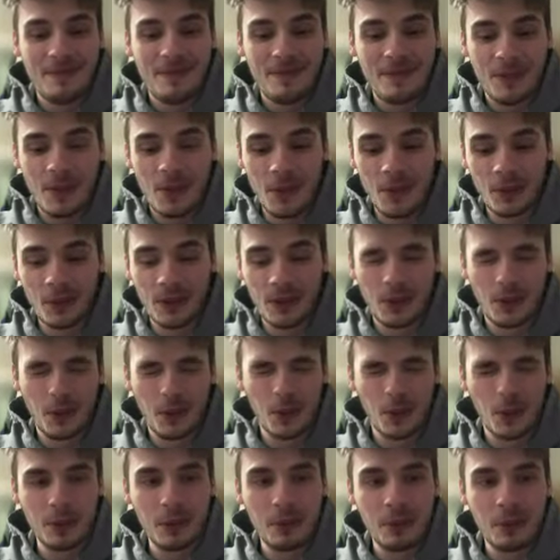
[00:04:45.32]
Usually
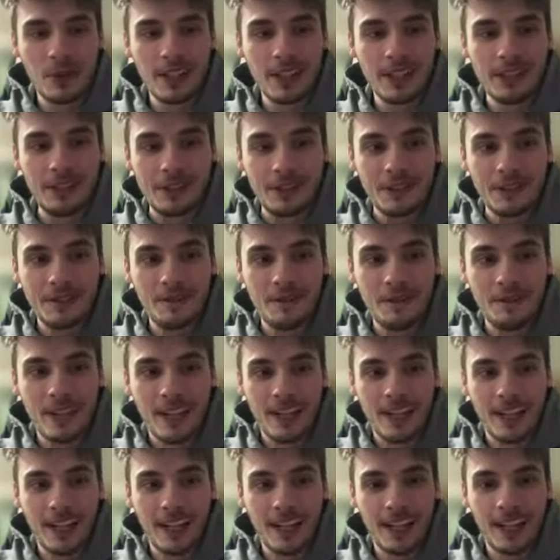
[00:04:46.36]
tournament-wise,
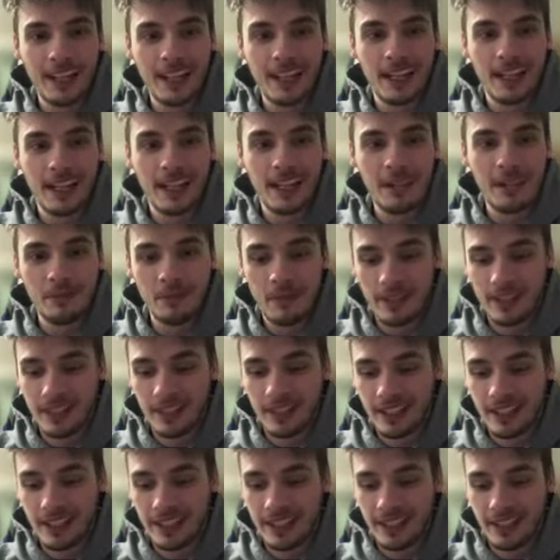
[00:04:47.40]
I've been
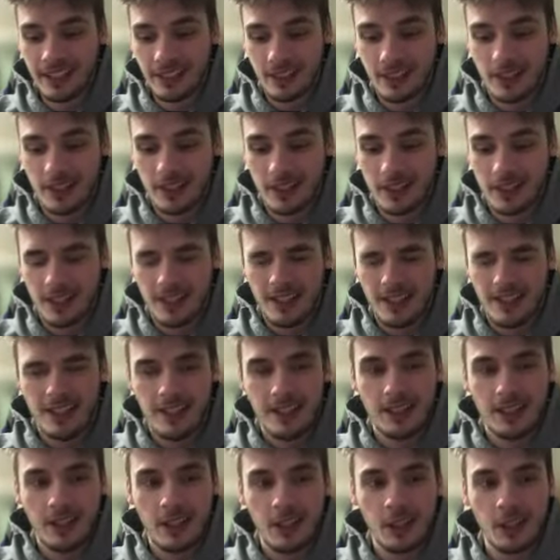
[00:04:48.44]
getting
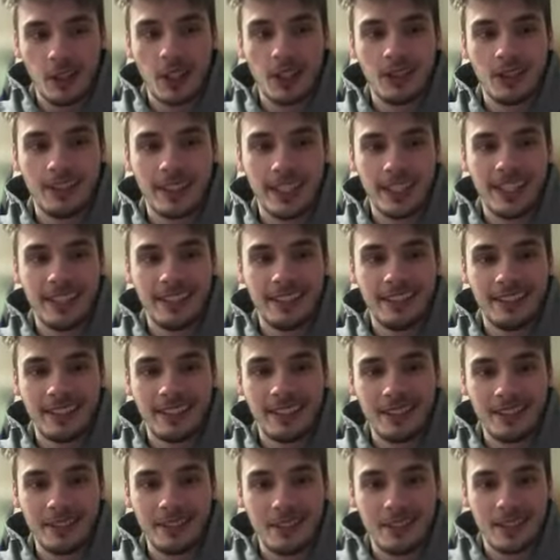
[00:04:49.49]
a lot of
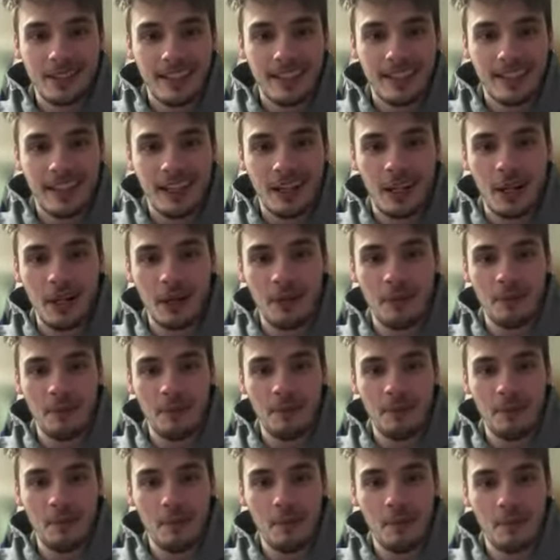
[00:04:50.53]
guillotines.
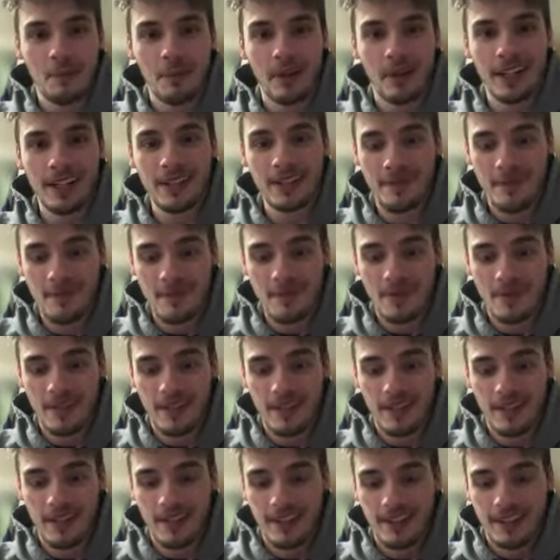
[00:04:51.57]
But
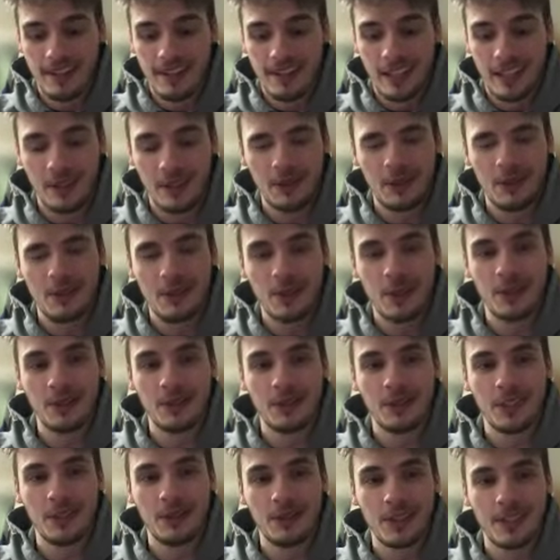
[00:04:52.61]
I don't know
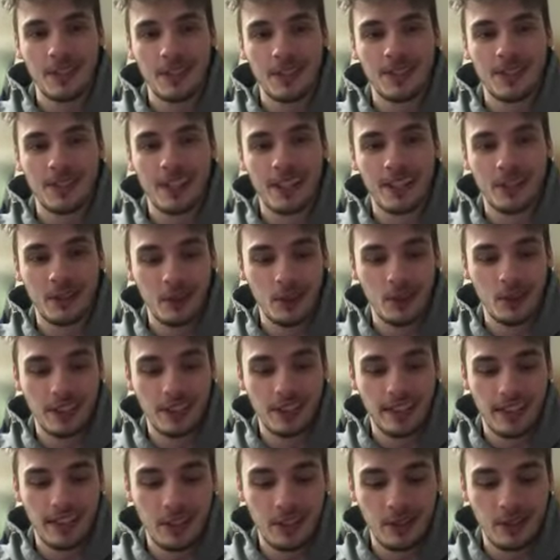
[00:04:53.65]
if I want to try to do it
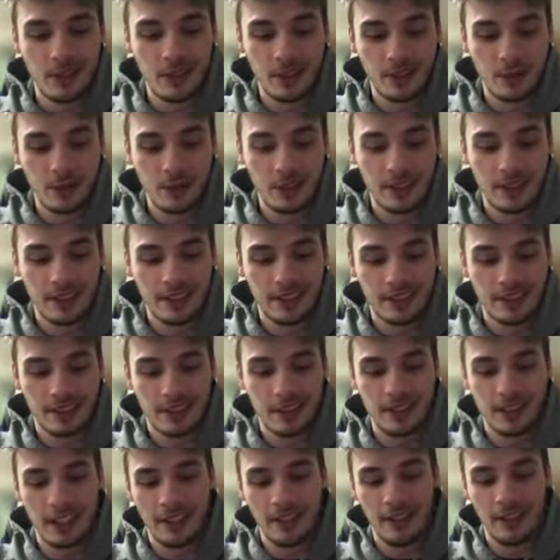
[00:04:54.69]
again on this one
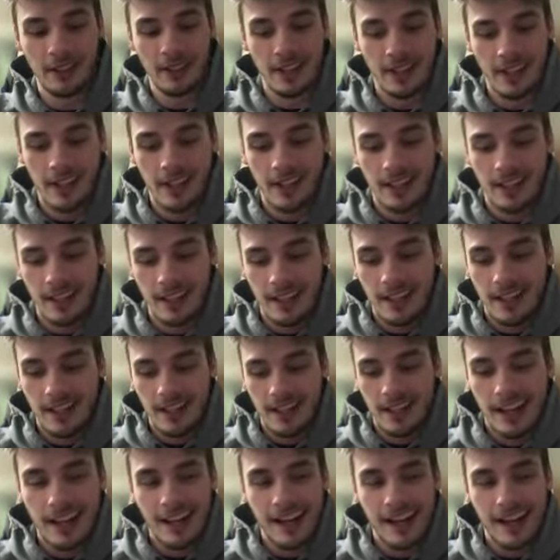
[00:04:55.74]
because
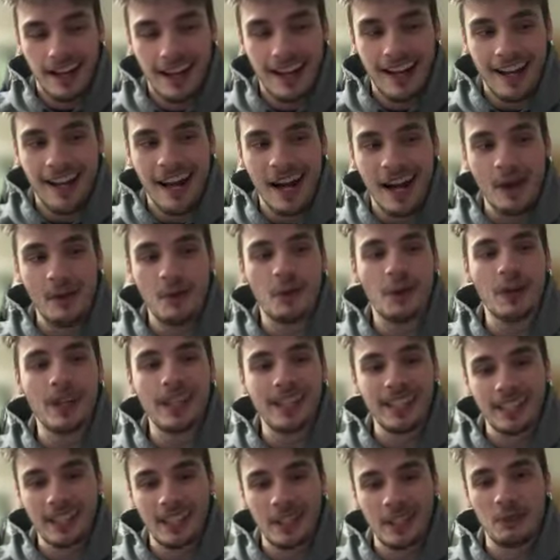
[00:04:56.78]
I want
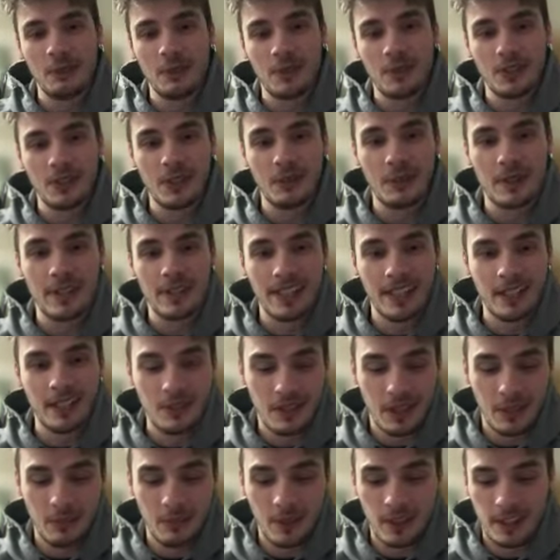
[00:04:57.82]
to get him with something
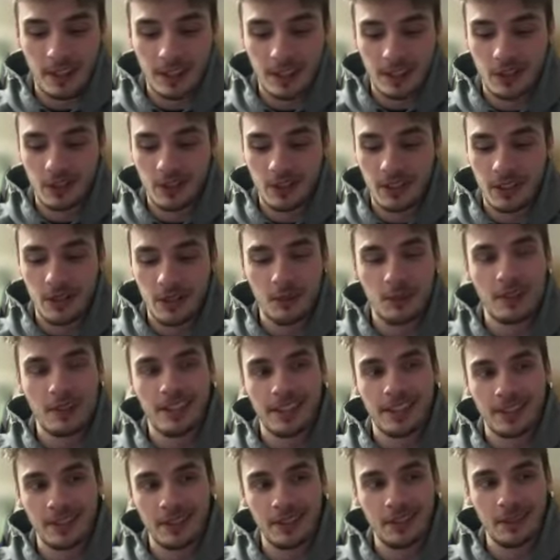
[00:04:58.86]
else. I'm not going to say what
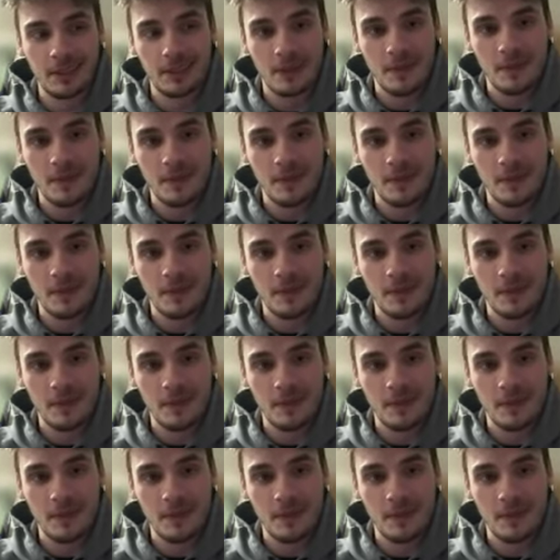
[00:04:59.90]
it is.